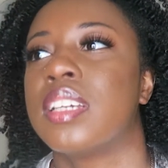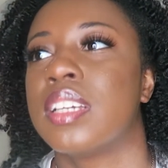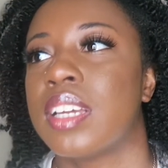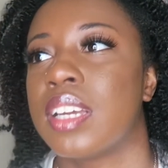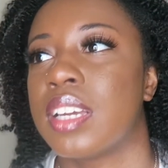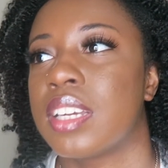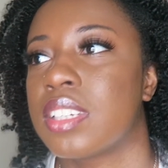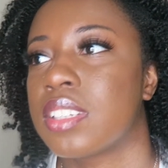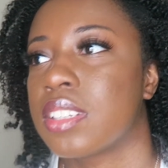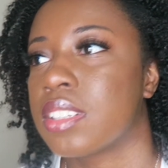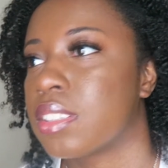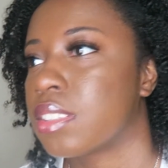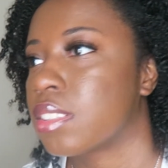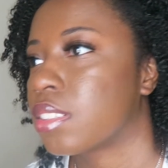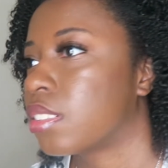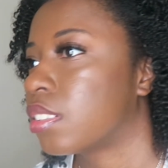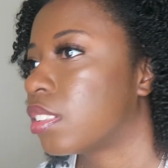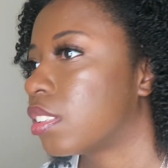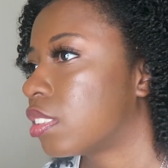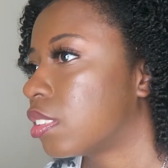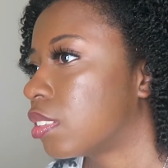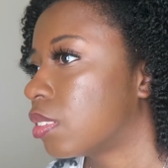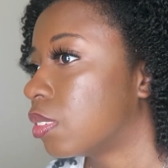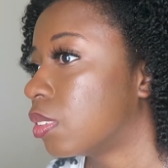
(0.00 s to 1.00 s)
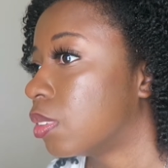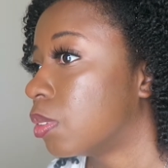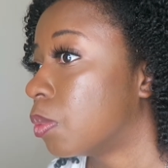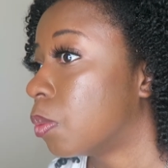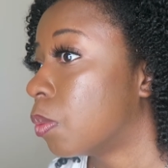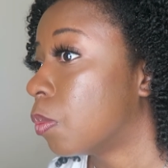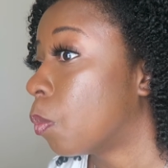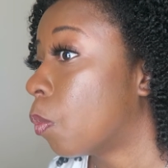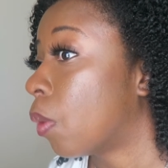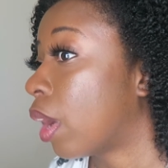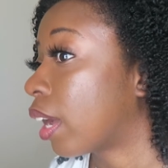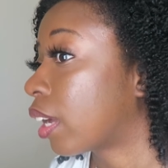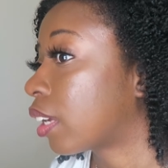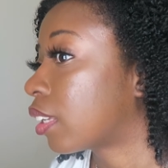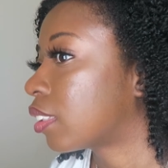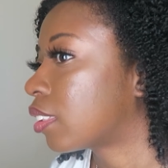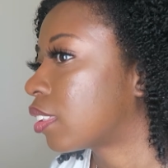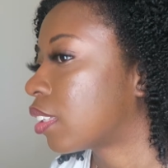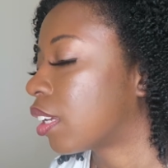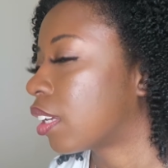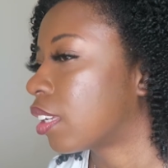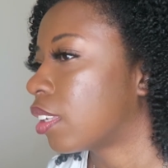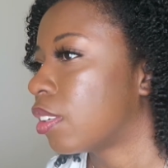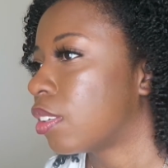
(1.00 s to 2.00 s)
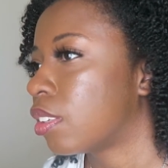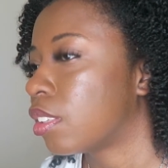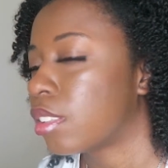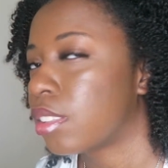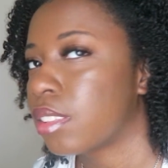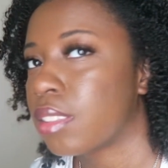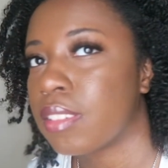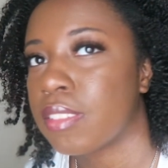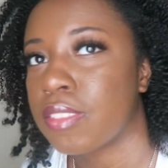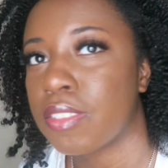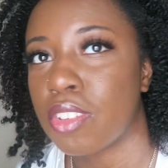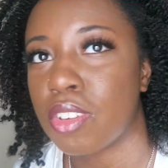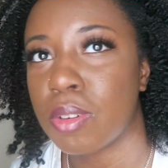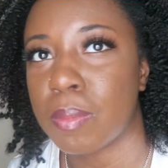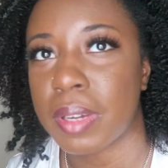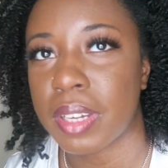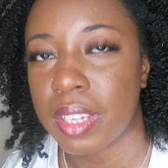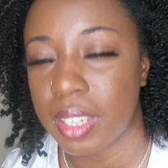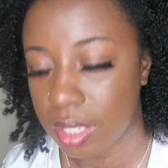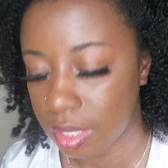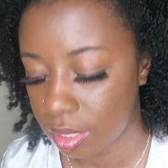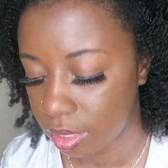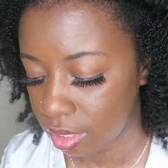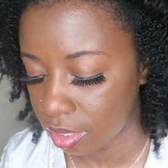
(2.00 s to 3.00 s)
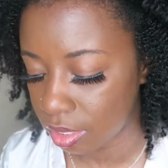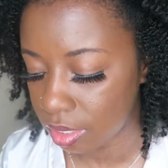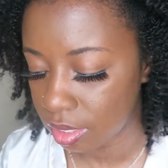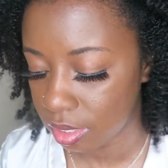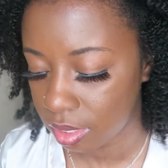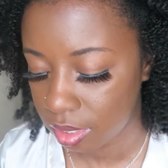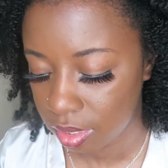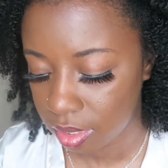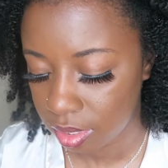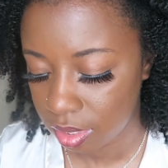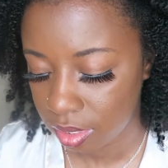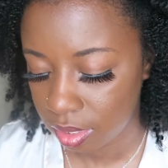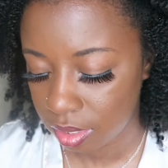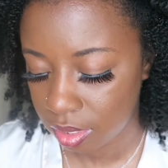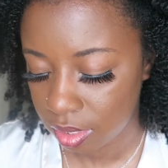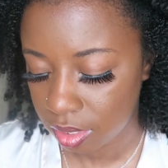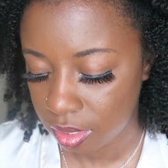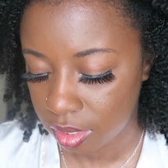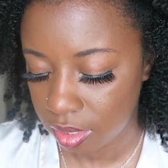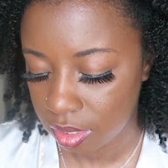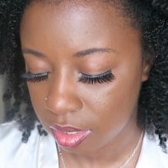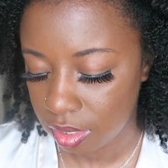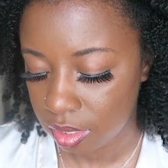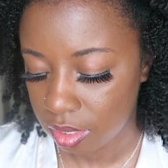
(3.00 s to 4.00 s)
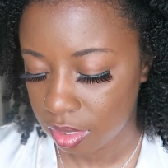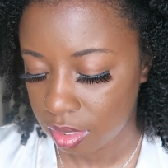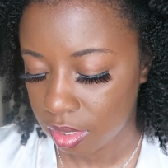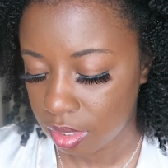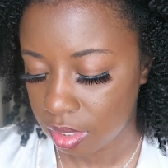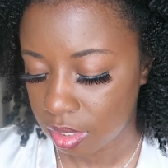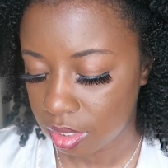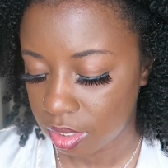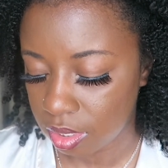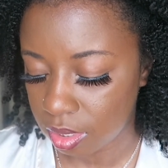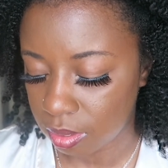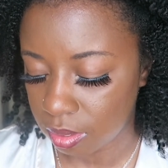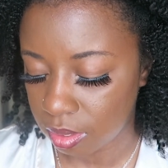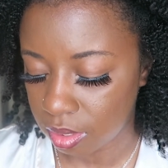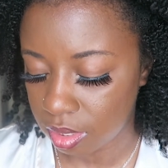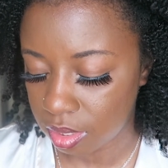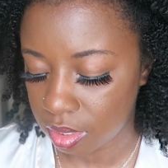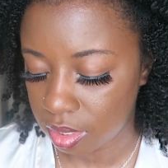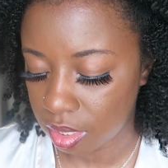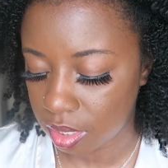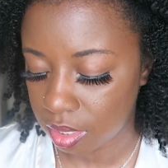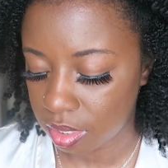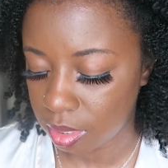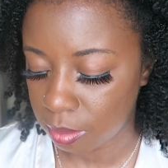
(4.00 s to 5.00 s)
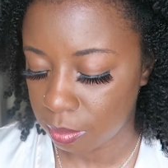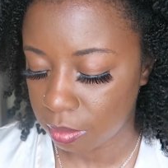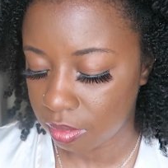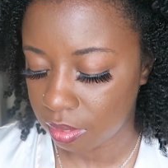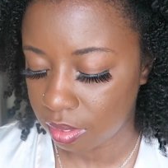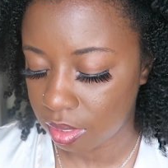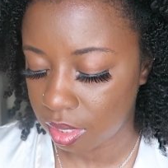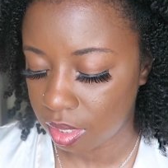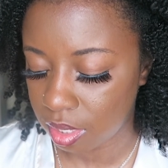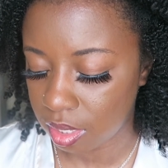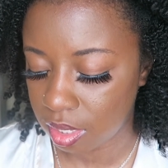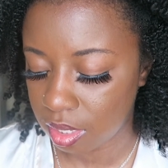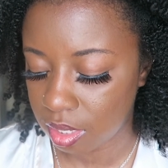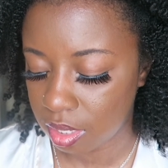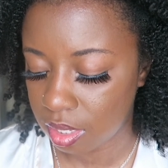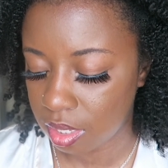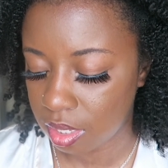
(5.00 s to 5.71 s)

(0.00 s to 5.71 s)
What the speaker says: edge control or wax I use for my edges. So I'm going to take some of that